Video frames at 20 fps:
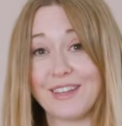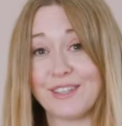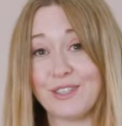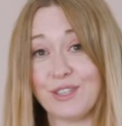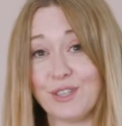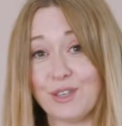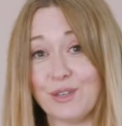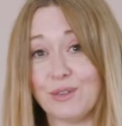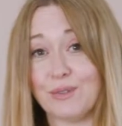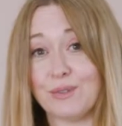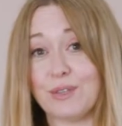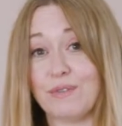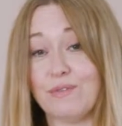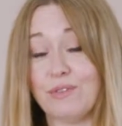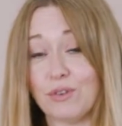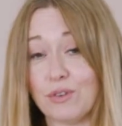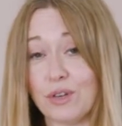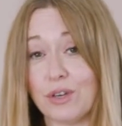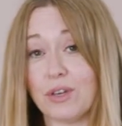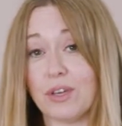thing to use if
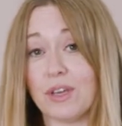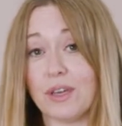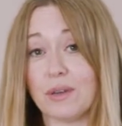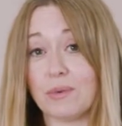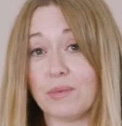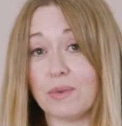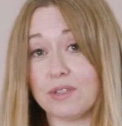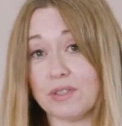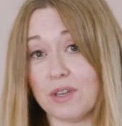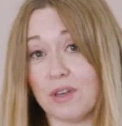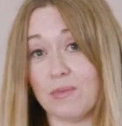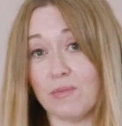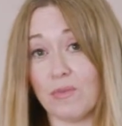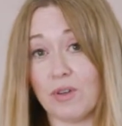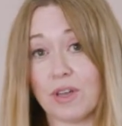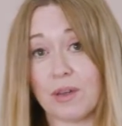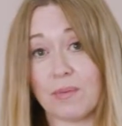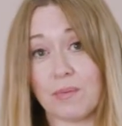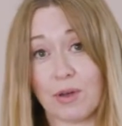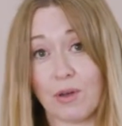you're cooking with
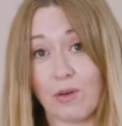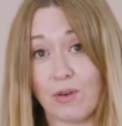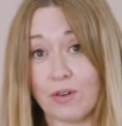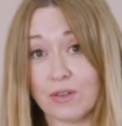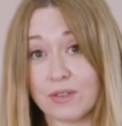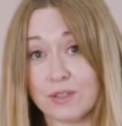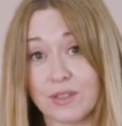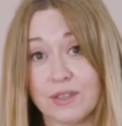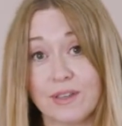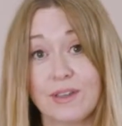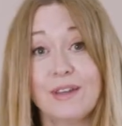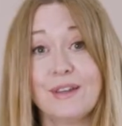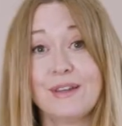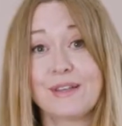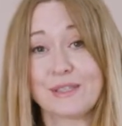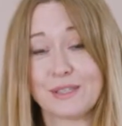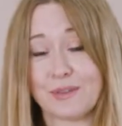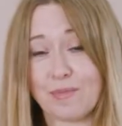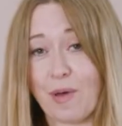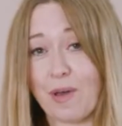turmeric, because
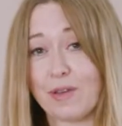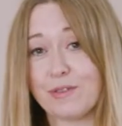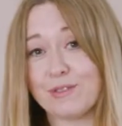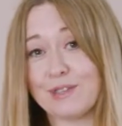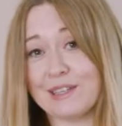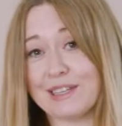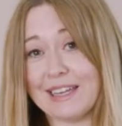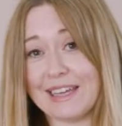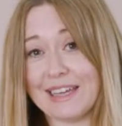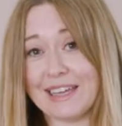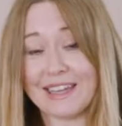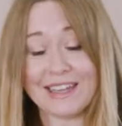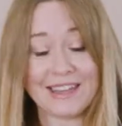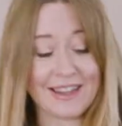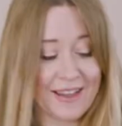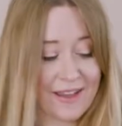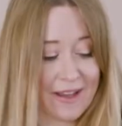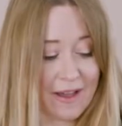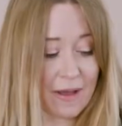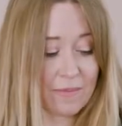supposedly
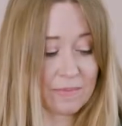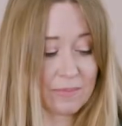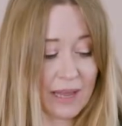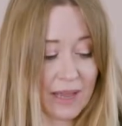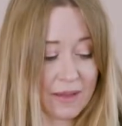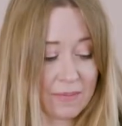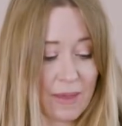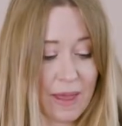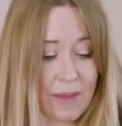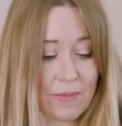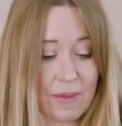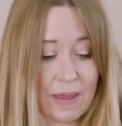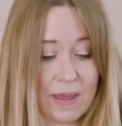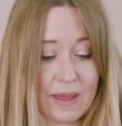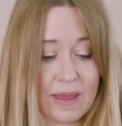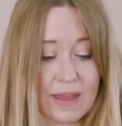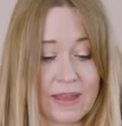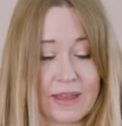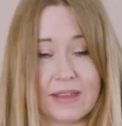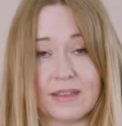black
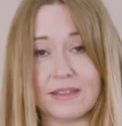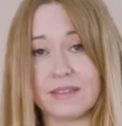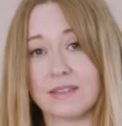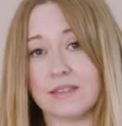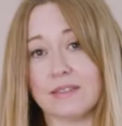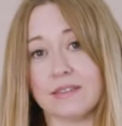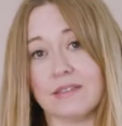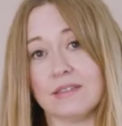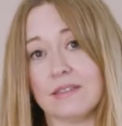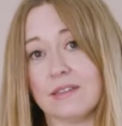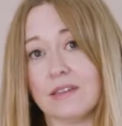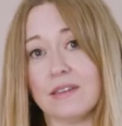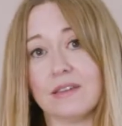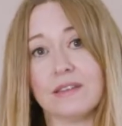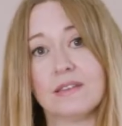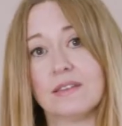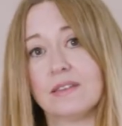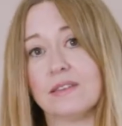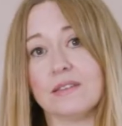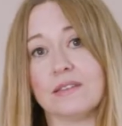pepper is
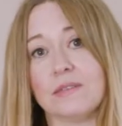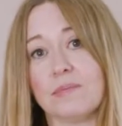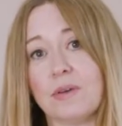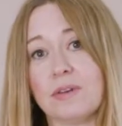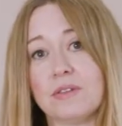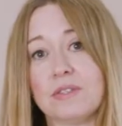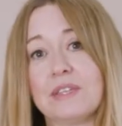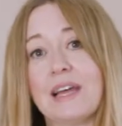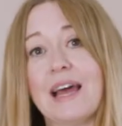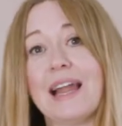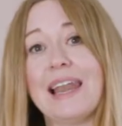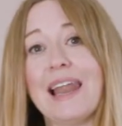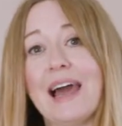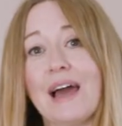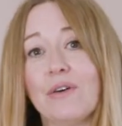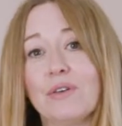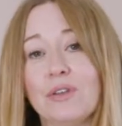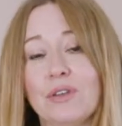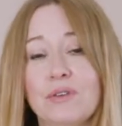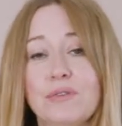supposed to
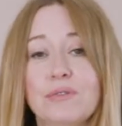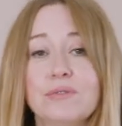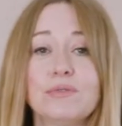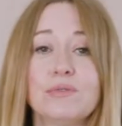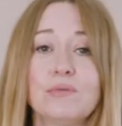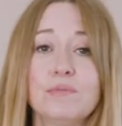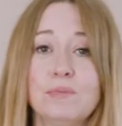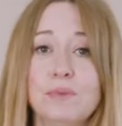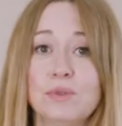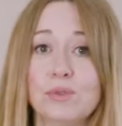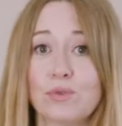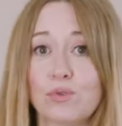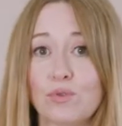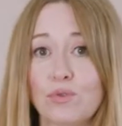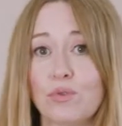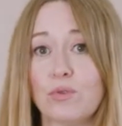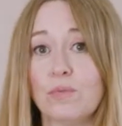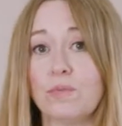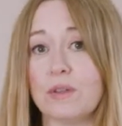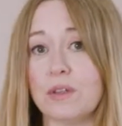allow you to
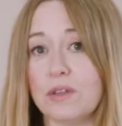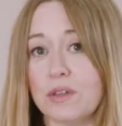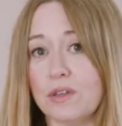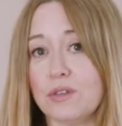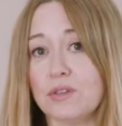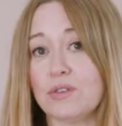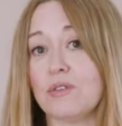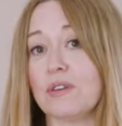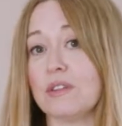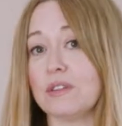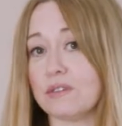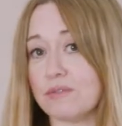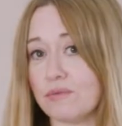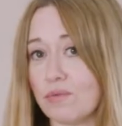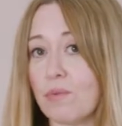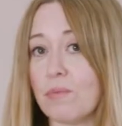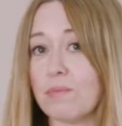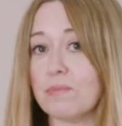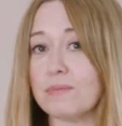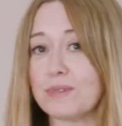absorb the nutrients
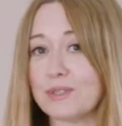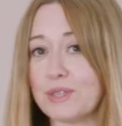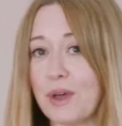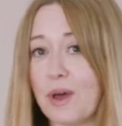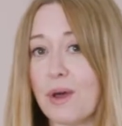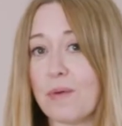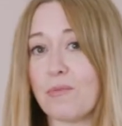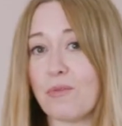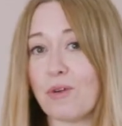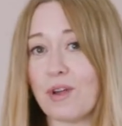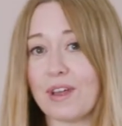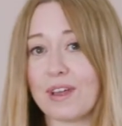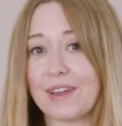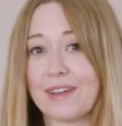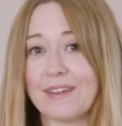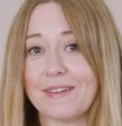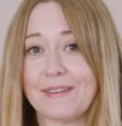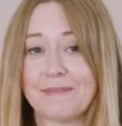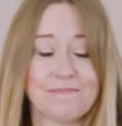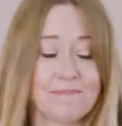from
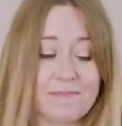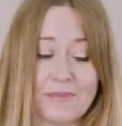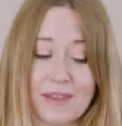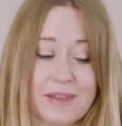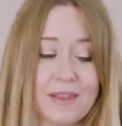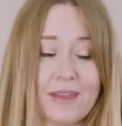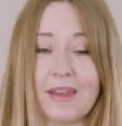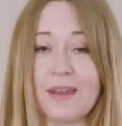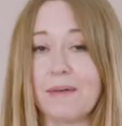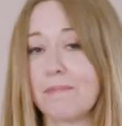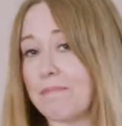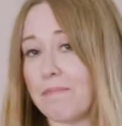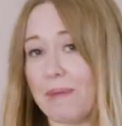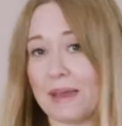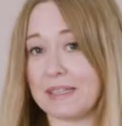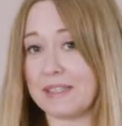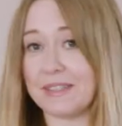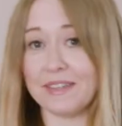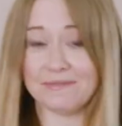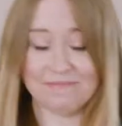turmeric
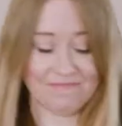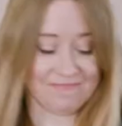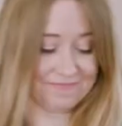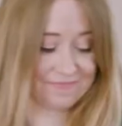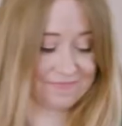better.